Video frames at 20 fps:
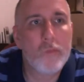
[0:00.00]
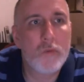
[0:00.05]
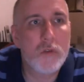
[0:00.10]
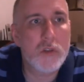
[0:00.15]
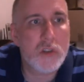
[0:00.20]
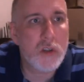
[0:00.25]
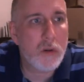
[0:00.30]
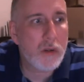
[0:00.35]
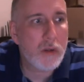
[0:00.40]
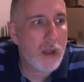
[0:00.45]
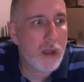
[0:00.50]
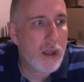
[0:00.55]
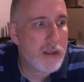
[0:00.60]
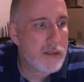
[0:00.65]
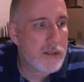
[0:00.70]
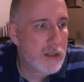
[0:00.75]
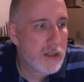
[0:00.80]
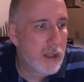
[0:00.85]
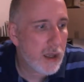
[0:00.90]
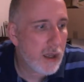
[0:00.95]
So it
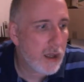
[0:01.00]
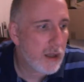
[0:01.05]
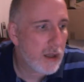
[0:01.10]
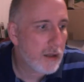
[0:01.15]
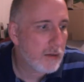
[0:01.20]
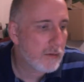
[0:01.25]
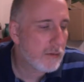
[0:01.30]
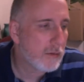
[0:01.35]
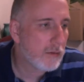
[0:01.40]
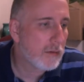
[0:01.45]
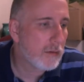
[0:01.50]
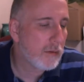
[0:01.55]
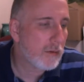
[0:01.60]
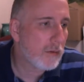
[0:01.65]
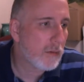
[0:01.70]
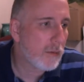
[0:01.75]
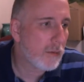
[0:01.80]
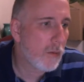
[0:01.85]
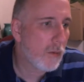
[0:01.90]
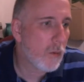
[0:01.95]
has that
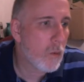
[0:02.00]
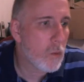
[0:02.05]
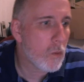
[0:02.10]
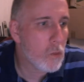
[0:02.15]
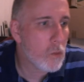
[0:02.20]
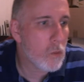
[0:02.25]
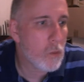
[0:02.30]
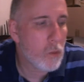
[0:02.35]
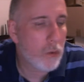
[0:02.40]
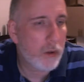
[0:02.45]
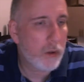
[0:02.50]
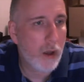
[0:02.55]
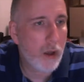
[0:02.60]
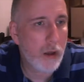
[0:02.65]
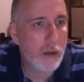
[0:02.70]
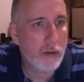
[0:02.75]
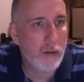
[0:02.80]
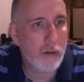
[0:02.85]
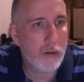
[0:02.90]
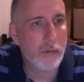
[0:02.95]

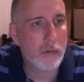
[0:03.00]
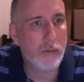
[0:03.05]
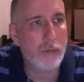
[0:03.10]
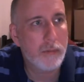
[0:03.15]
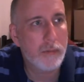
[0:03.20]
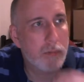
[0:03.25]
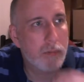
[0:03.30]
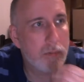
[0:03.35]
kind of